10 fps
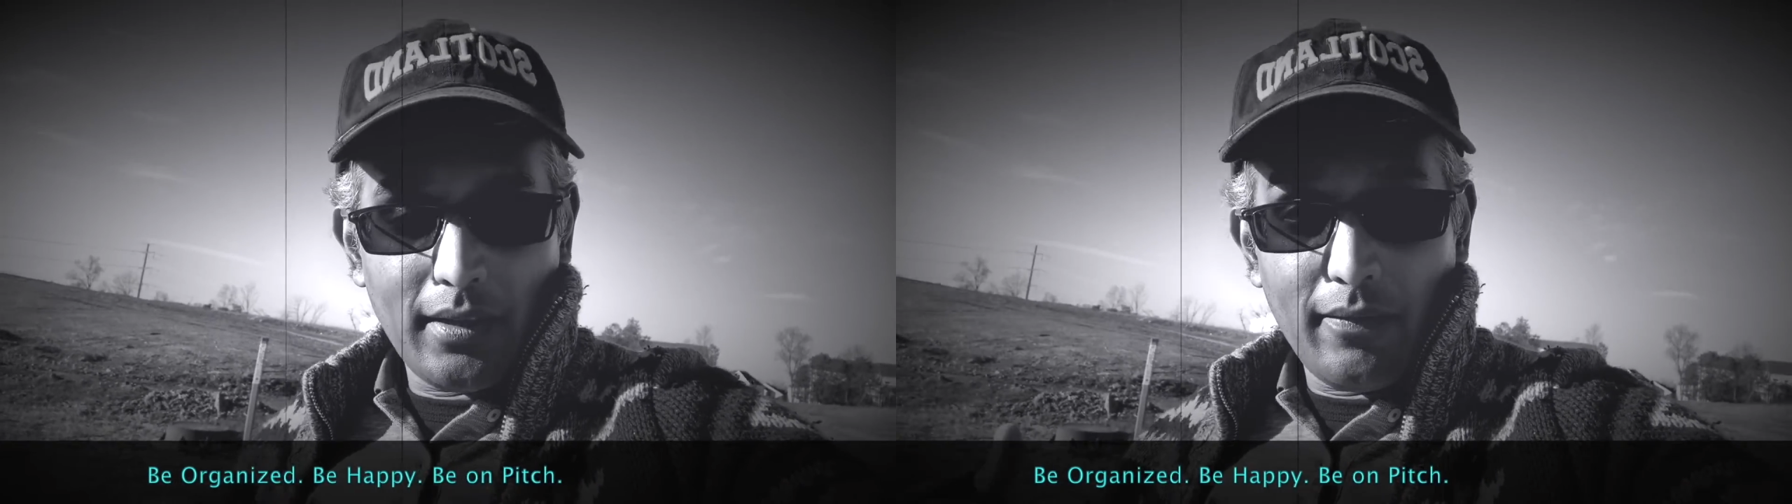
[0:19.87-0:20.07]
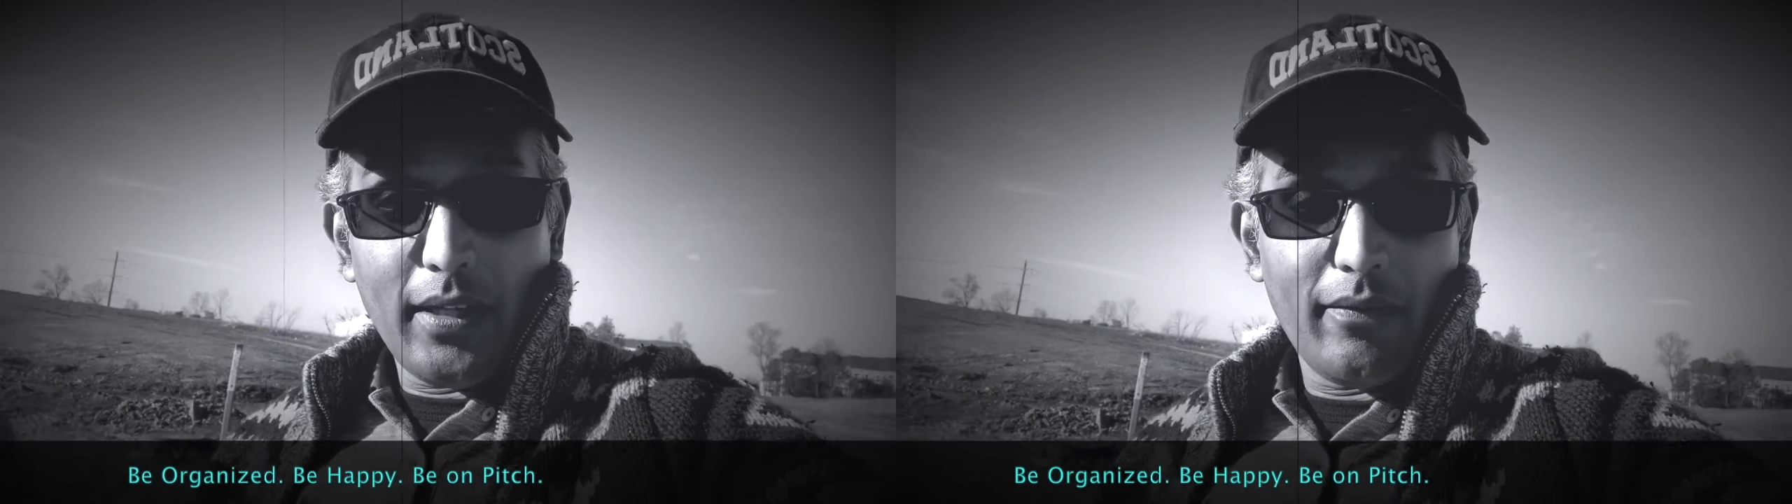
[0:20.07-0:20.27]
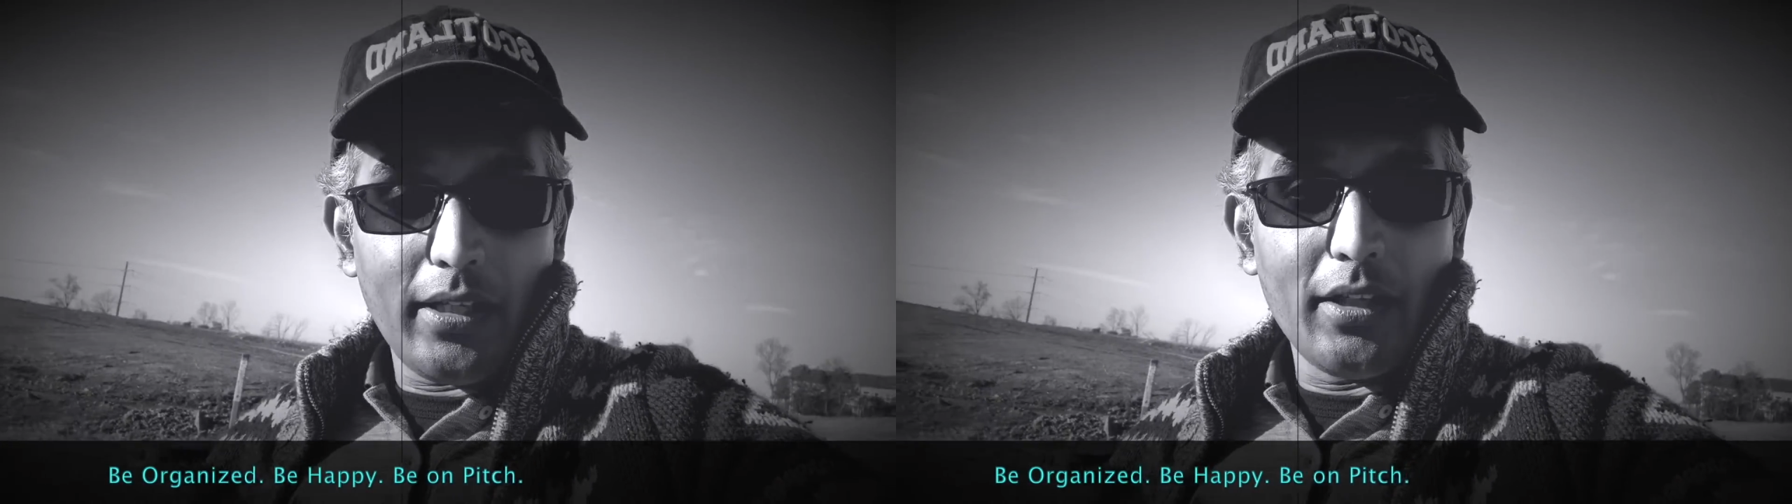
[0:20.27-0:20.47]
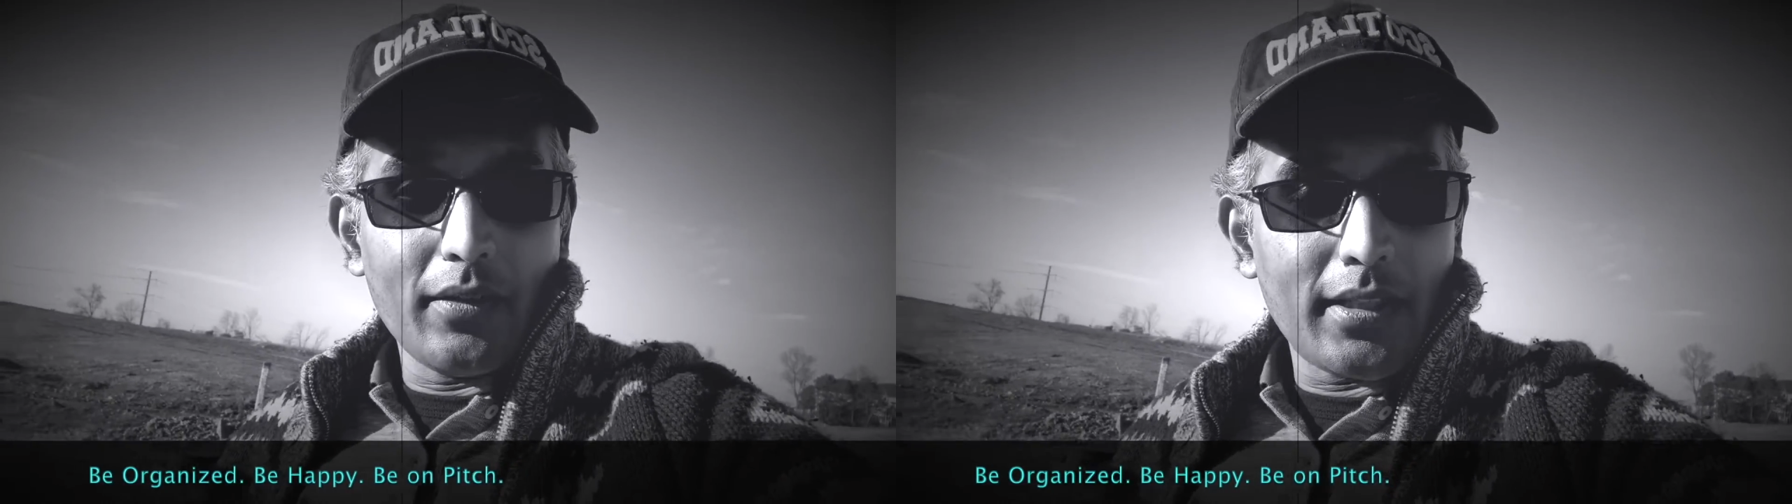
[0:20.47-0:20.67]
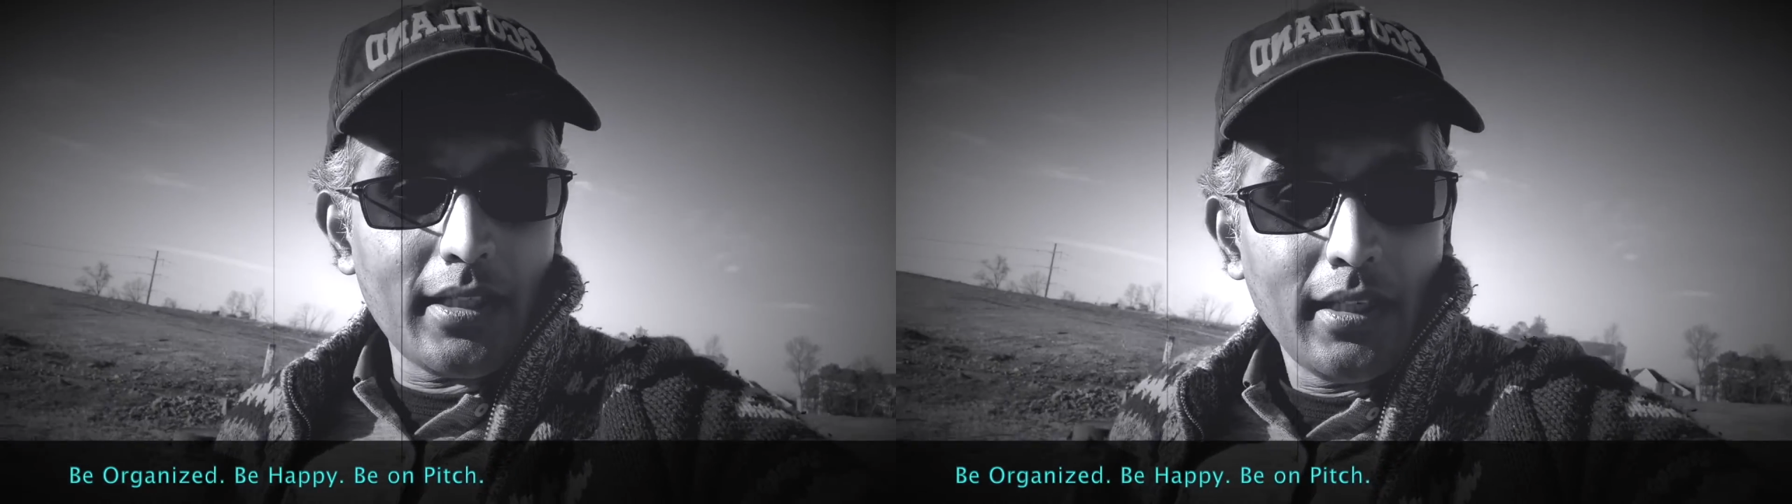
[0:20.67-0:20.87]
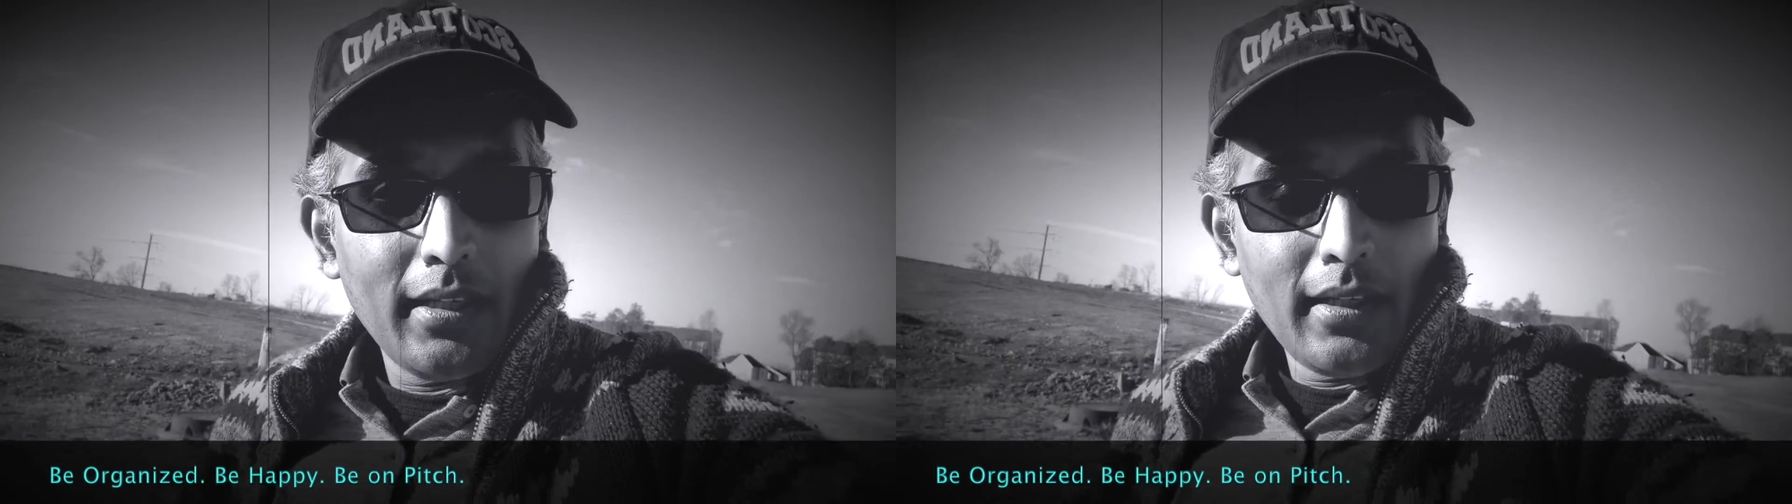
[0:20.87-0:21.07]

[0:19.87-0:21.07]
the way we use it.